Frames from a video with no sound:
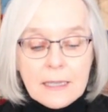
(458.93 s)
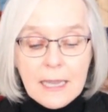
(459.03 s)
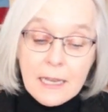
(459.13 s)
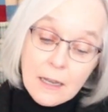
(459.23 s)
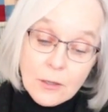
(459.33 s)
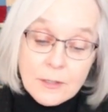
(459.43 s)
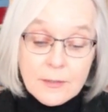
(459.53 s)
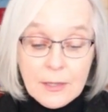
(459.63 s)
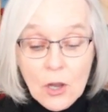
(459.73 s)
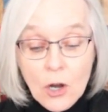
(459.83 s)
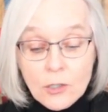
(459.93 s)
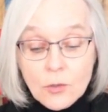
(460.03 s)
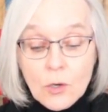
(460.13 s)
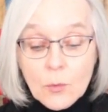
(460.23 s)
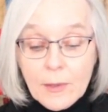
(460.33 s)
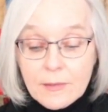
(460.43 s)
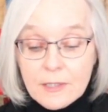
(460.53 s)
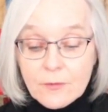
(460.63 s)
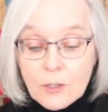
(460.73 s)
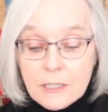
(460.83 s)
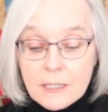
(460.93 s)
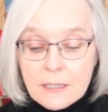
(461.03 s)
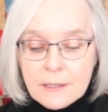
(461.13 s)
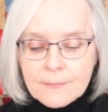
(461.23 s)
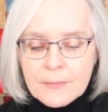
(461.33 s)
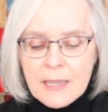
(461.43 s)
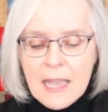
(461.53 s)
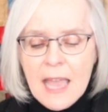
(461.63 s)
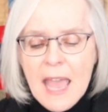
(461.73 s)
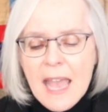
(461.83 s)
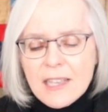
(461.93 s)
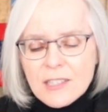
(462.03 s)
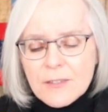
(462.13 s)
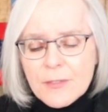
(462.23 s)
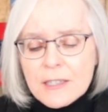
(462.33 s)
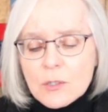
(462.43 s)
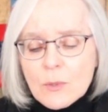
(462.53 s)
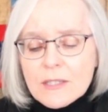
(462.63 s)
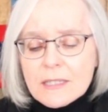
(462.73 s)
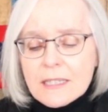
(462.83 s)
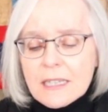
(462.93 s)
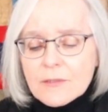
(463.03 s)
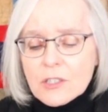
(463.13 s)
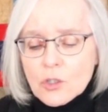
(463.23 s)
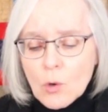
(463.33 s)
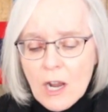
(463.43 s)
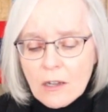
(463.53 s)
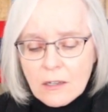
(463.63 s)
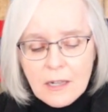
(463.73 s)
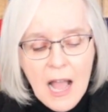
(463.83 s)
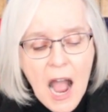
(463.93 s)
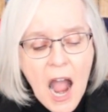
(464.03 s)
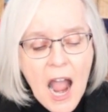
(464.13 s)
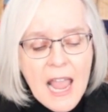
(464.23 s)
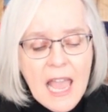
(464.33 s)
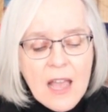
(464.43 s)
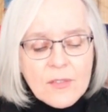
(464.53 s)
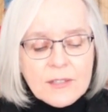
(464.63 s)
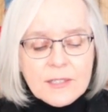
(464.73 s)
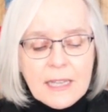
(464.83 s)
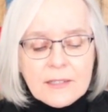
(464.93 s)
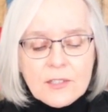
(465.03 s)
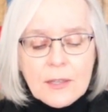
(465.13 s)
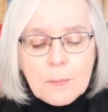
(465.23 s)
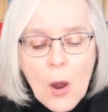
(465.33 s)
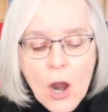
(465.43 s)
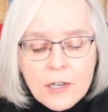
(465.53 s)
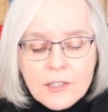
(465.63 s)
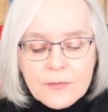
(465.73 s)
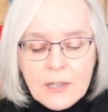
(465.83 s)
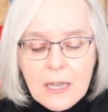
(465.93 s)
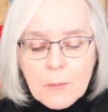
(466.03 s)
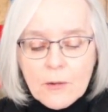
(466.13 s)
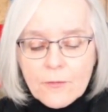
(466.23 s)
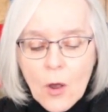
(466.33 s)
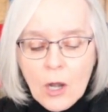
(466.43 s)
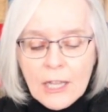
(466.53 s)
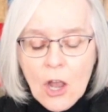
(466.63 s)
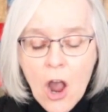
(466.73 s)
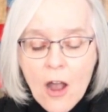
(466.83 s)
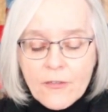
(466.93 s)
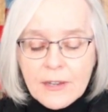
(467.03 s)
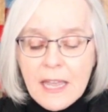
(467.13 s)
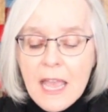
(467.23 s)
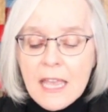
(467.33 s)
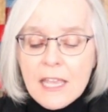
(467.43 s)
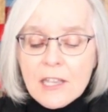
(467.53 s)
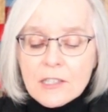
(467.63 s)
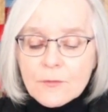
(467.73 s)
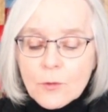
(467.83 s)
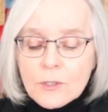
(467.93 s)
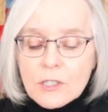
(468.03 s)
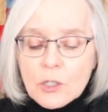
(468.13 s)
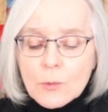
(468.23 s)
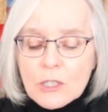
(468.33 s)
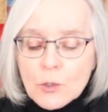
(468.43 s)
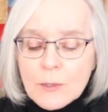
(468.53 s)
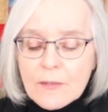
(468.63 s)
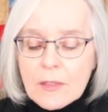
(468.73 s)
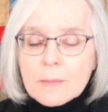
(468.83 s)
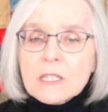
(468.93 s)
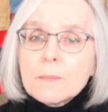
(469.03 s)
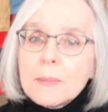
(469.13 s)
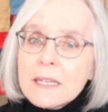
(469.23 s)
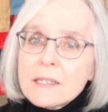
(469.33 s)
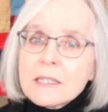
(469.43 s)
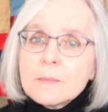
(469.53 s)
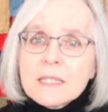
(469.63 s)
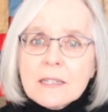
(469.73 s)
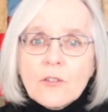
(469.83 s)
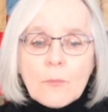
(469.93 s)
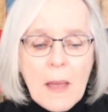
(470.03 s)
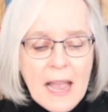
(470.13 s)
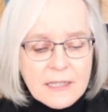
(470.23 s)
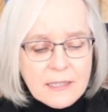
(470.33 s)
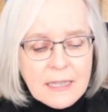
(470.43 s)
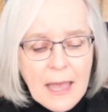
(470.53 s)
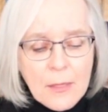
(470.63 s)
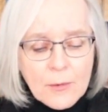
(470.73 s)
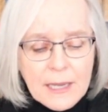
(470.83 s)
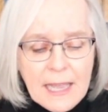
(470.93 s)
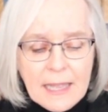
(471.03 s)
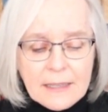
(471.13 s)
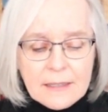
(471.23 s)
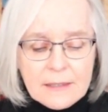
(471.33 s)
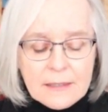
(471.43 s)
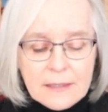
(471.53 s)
He closes the car door with his foot. As if this wasn't enough struggle, I have the sense that parts of him are falling off, and he is forced to retrieve them to piece himself back together again.